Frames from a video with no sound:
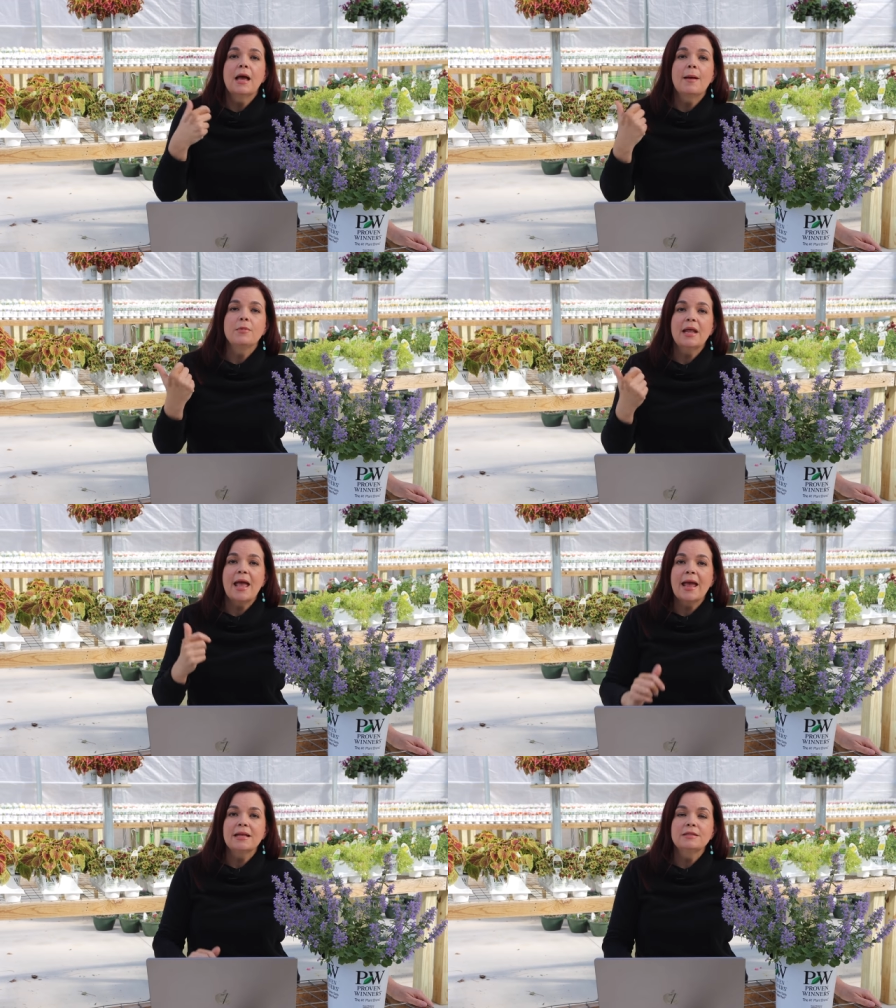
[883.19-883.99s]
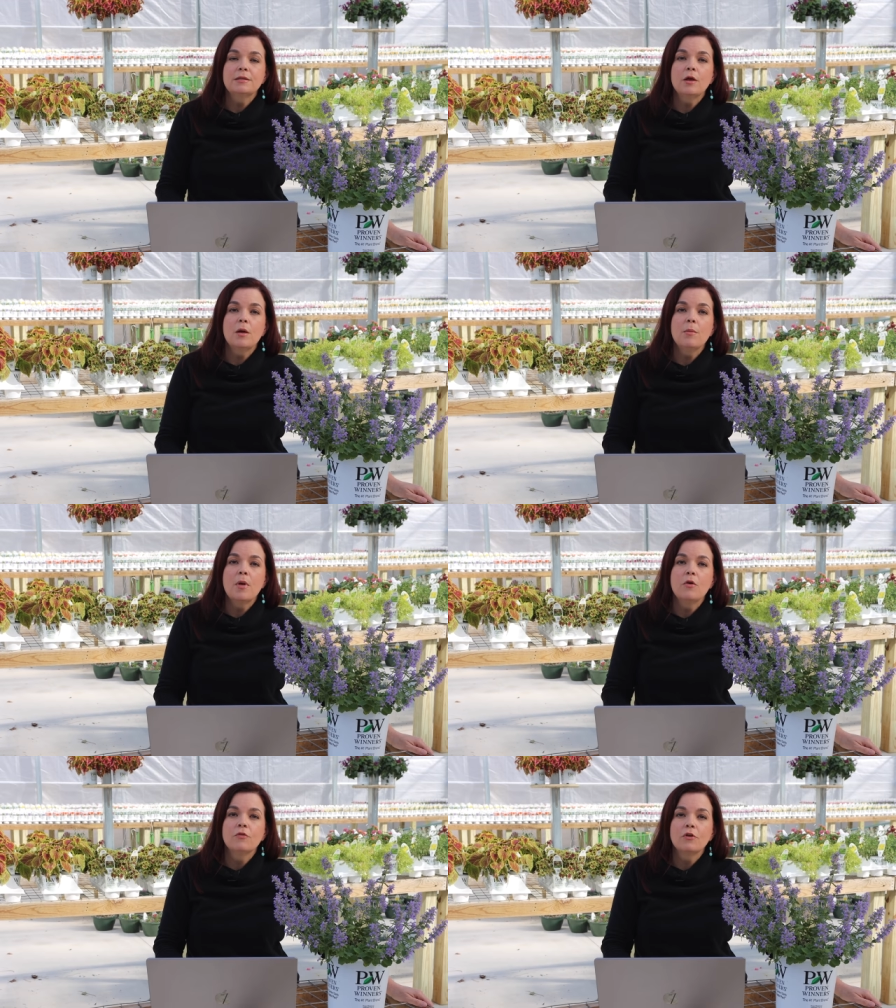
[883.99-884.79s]
I'm going to add some
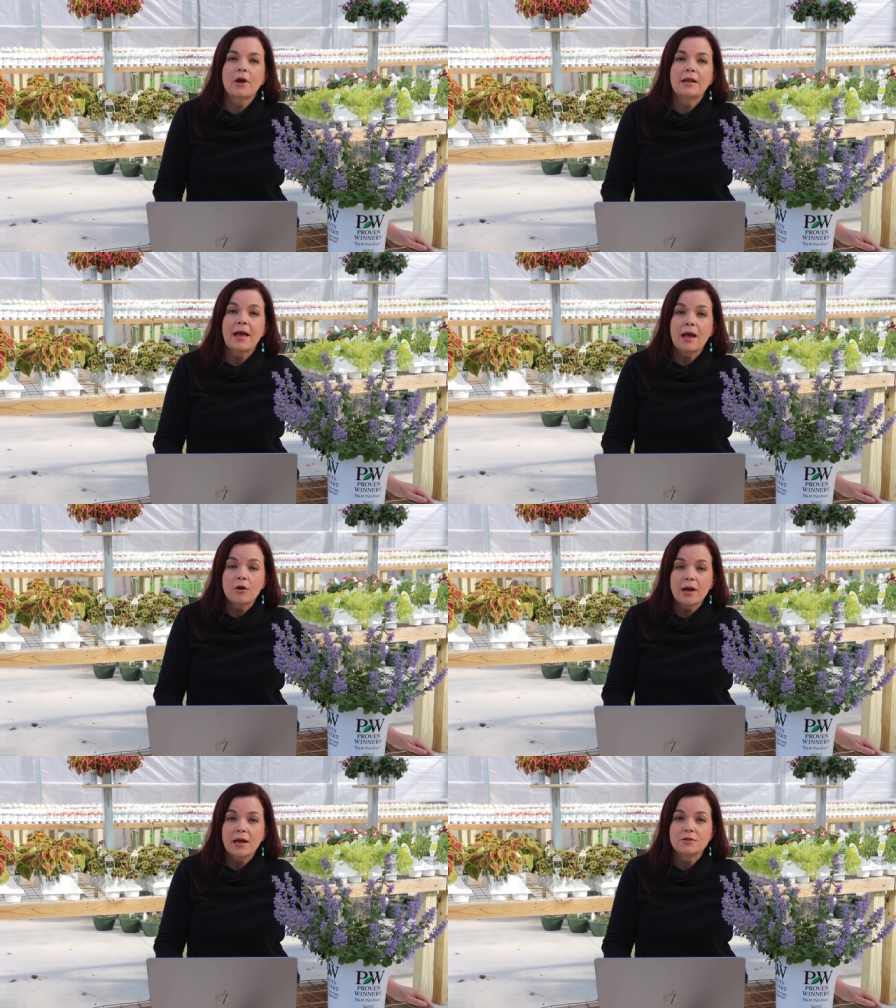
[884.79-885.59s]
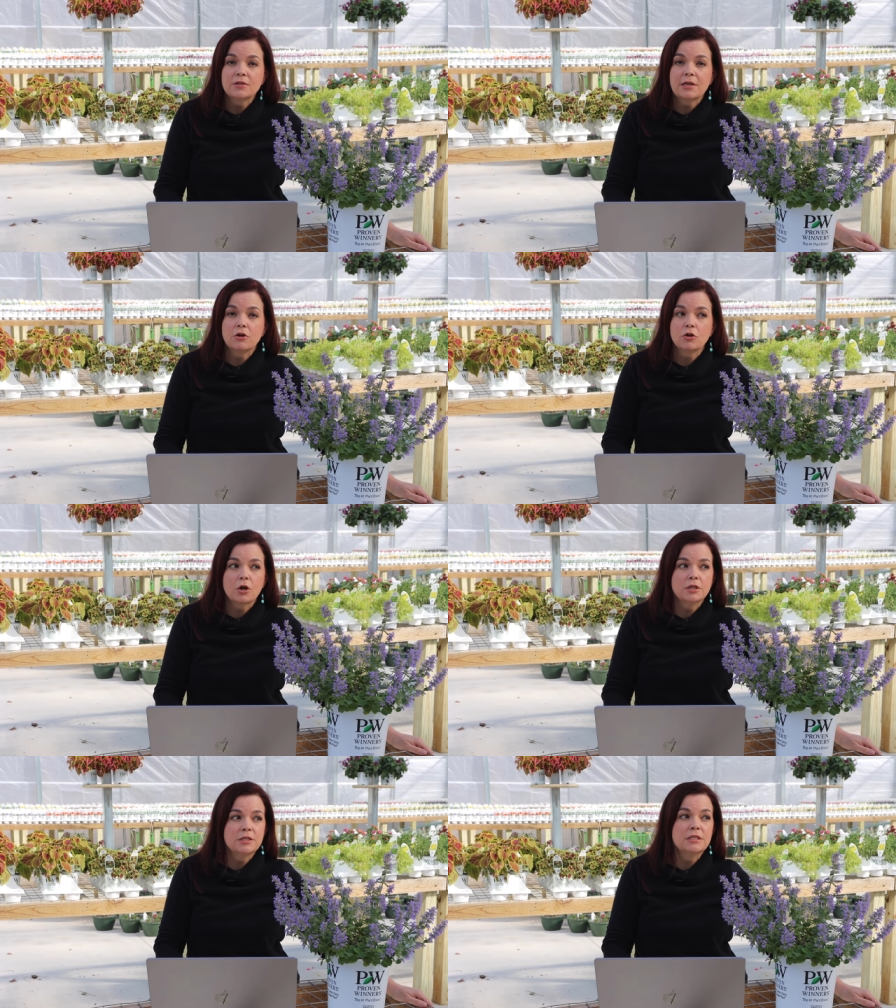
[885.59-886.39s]
over at our house in our
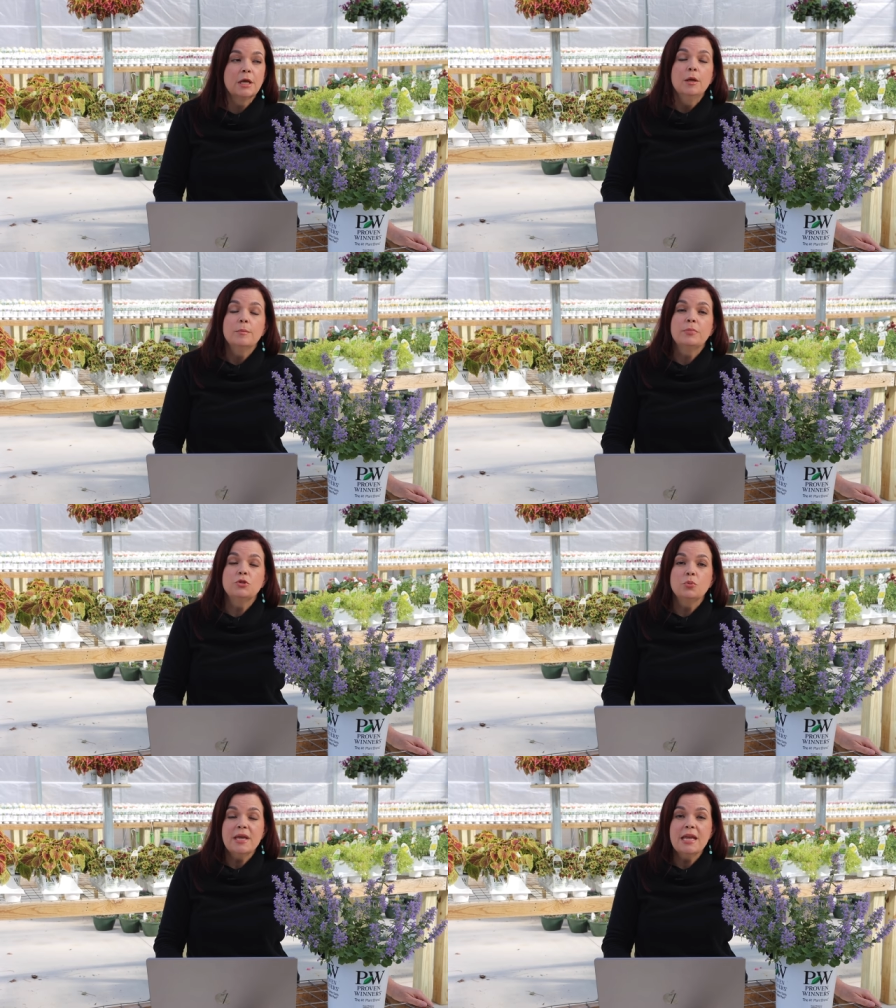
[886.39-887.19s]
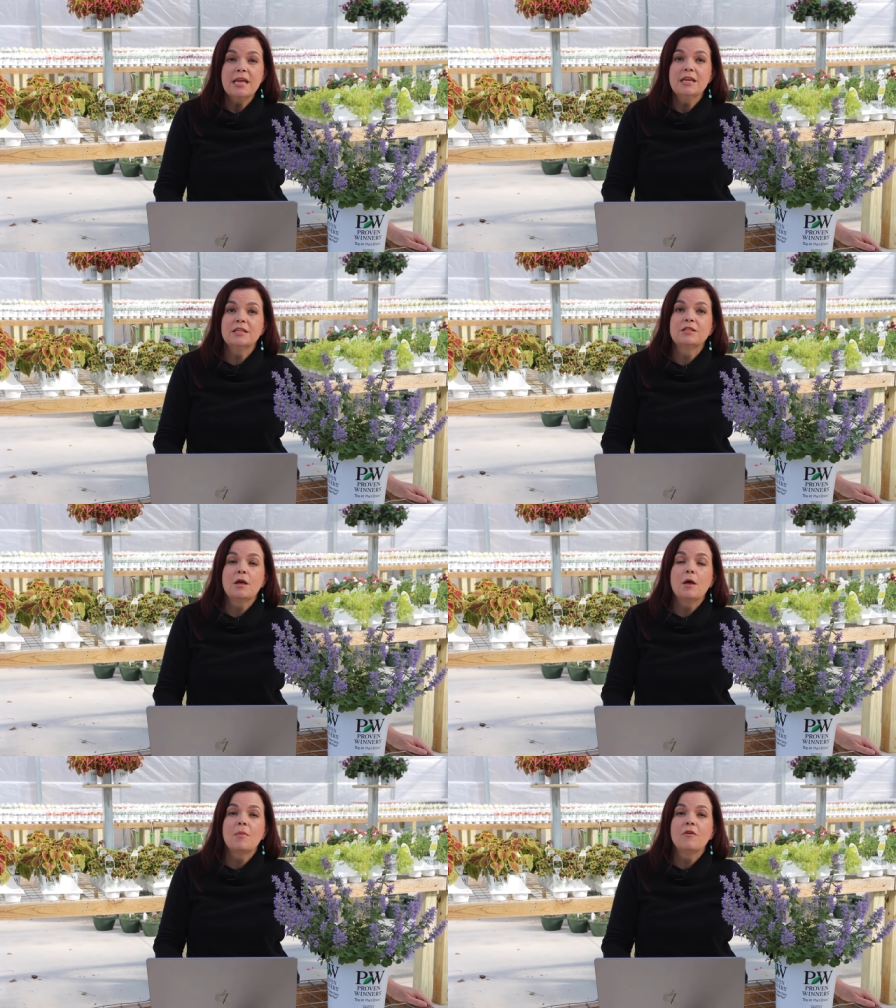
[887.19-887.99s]
gardens between
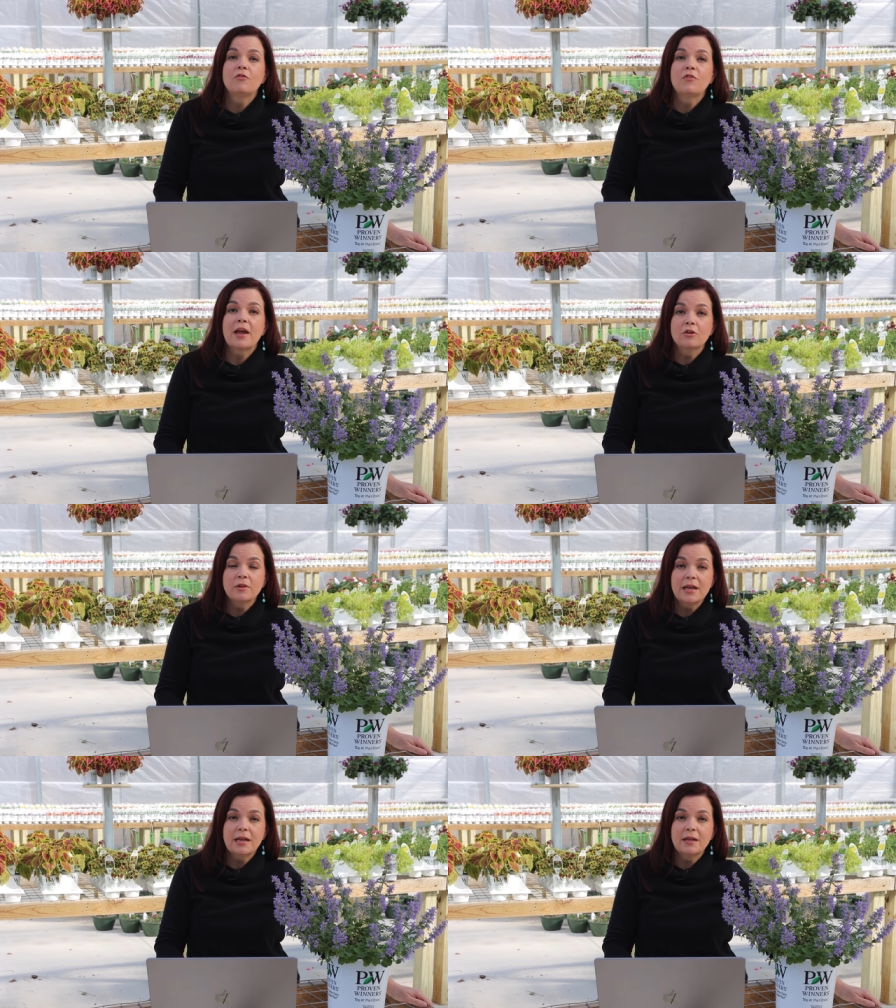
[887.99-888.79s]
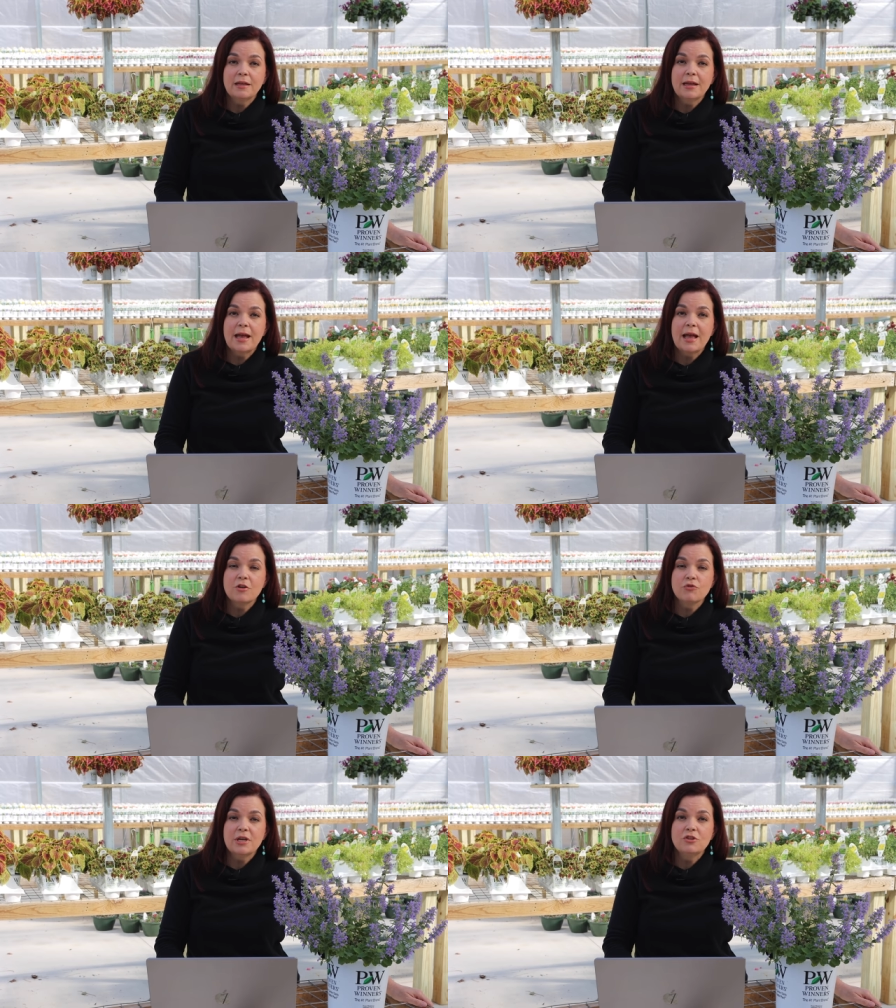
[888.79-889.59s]
some firelight
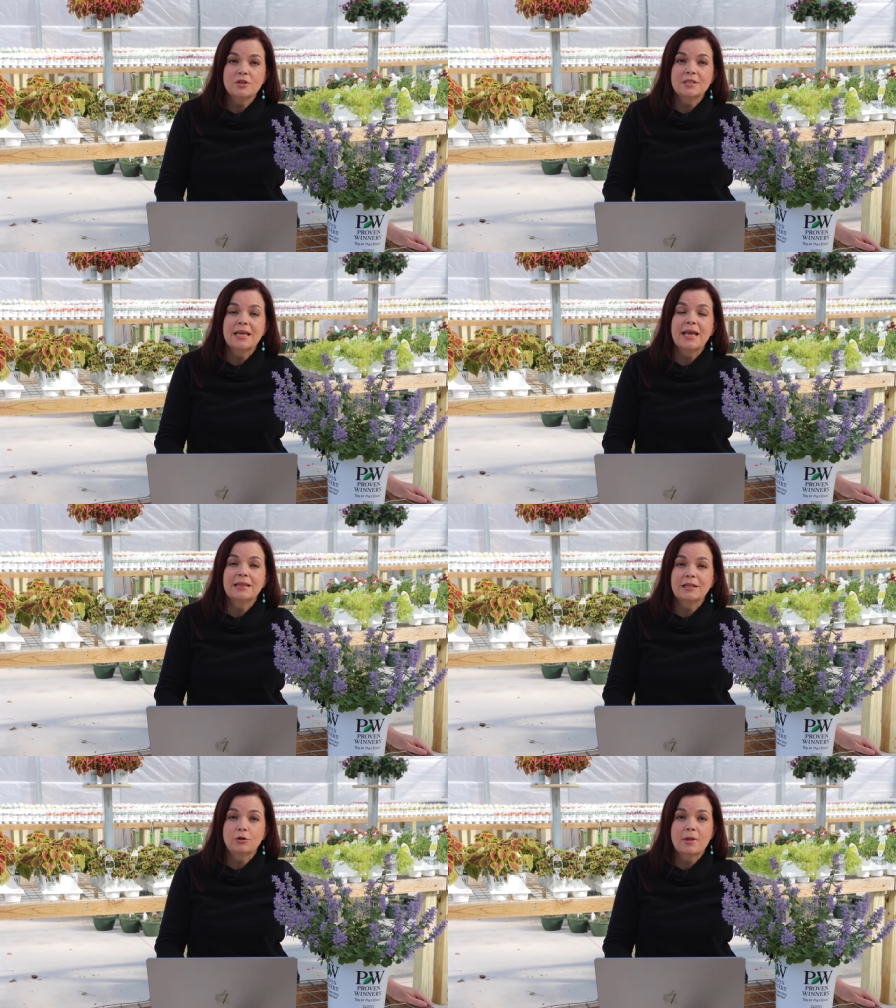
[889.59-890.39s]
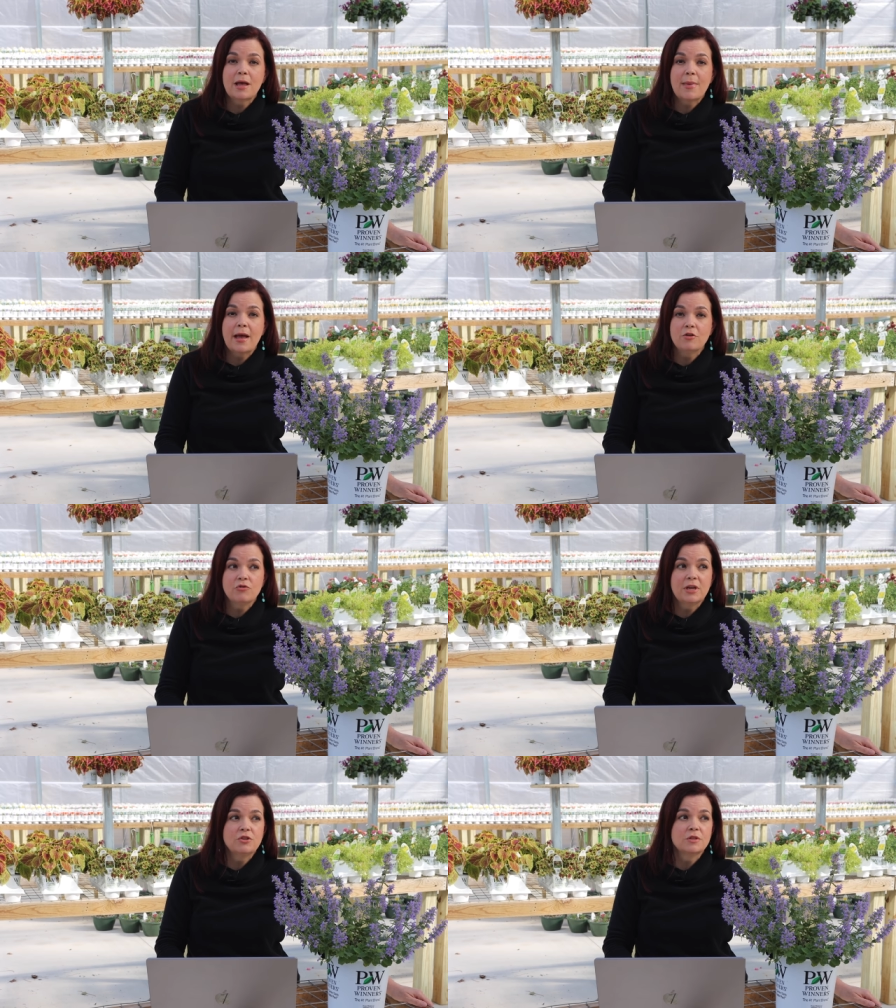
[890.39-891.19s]
hydrangeas and little lime
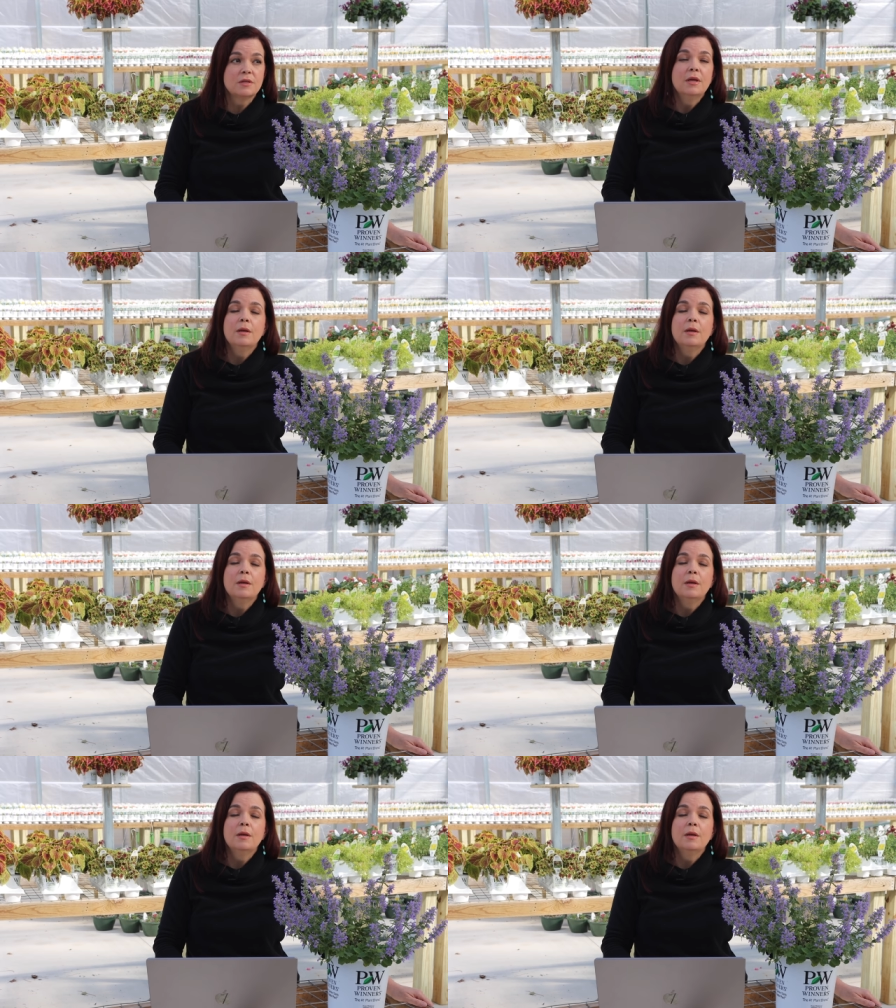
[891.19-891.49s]
hydrangeas